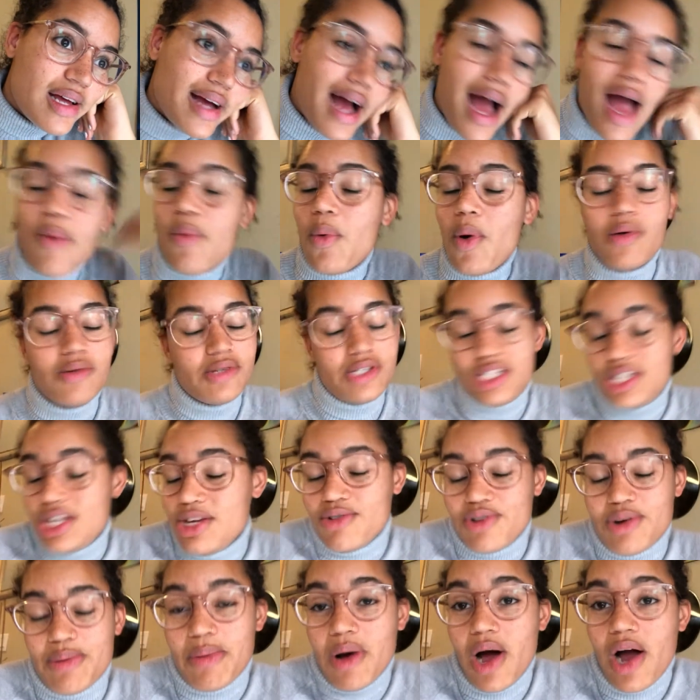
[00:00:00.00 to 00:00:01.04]
I won't see
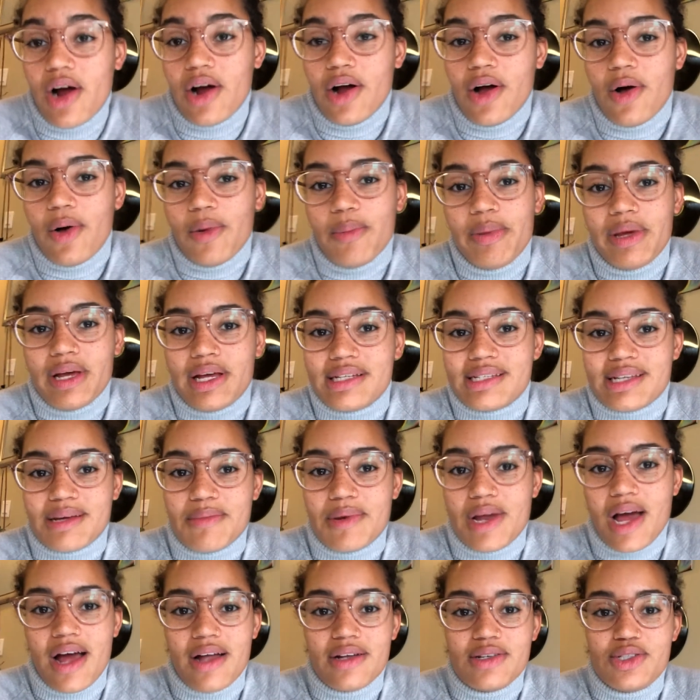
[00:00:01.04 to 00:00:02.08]
you tomorrow because I'm
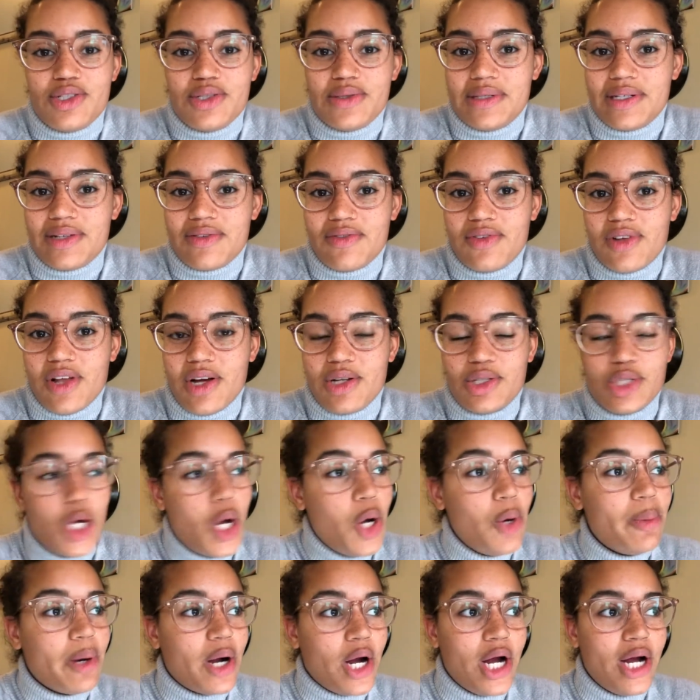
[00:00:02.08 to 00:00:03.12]
not doing
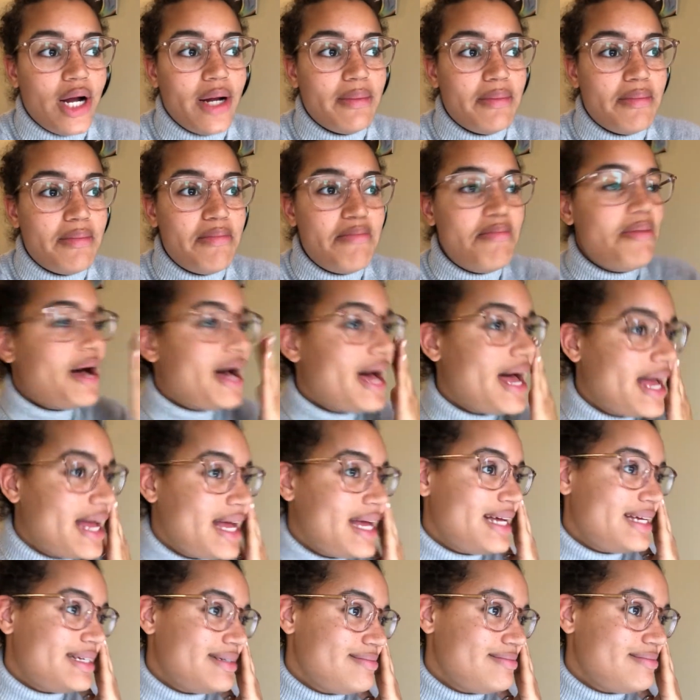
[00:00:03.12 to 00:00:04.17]
Vlogtober,
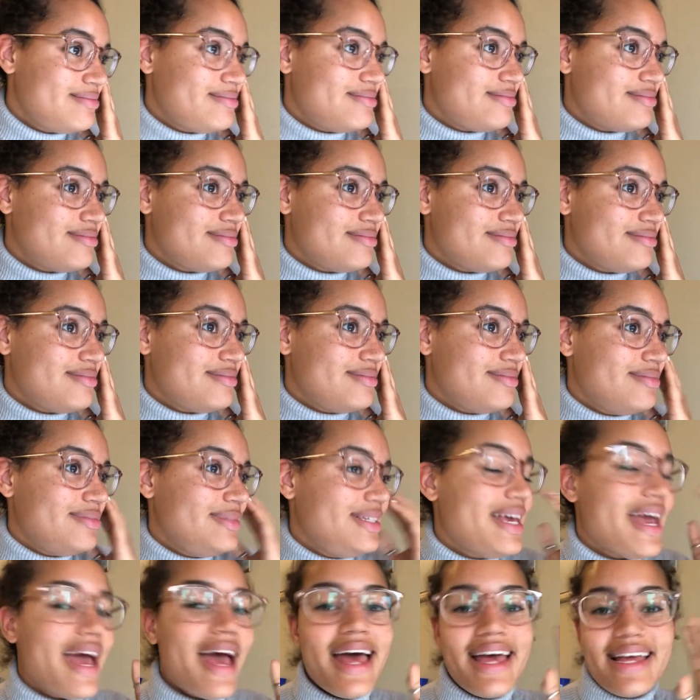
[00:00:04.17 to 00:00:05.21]
but
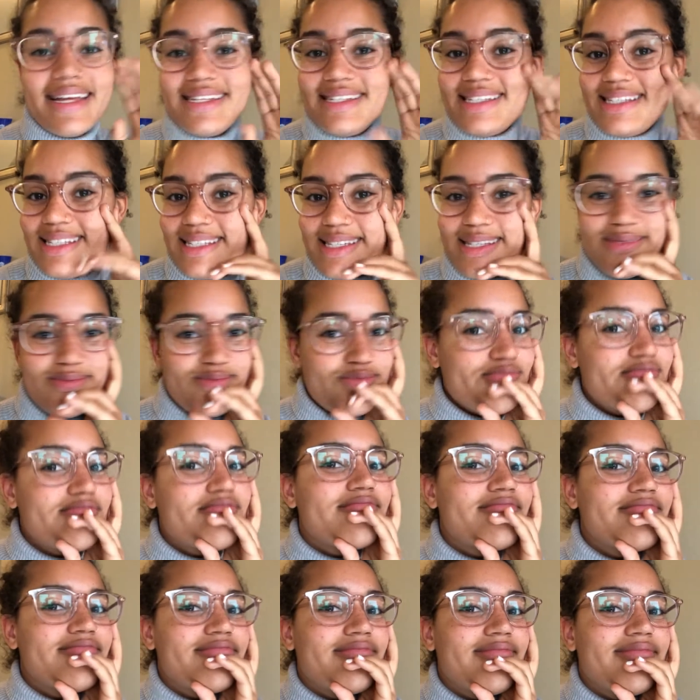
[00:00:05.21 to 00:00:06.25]
yes.
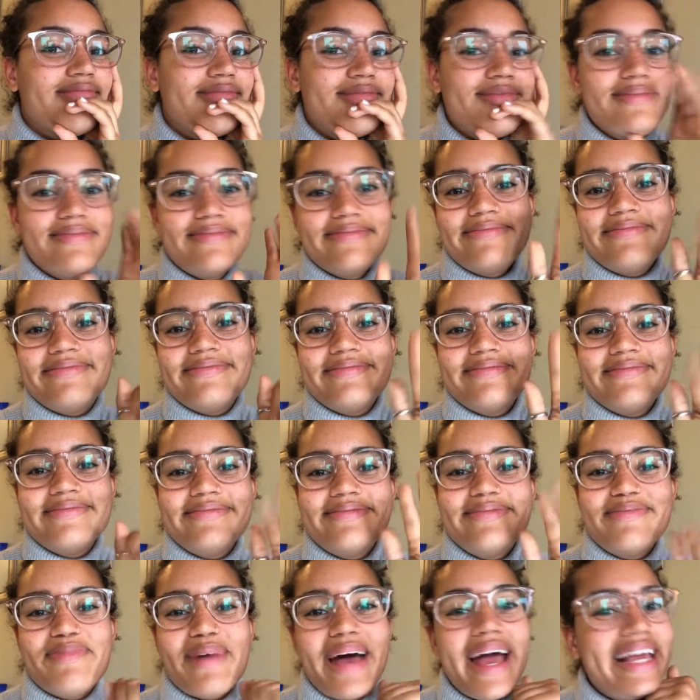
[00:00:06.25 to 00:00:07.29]

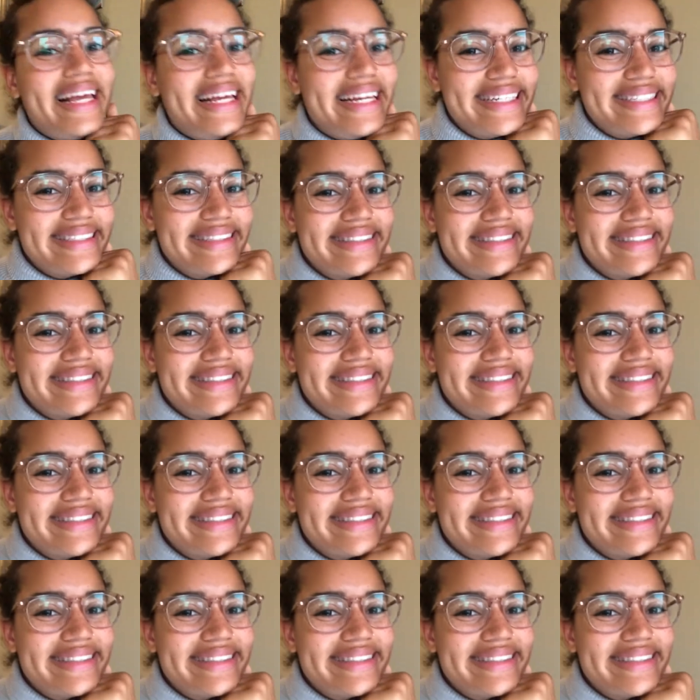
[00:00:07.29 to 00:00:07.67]
Bye.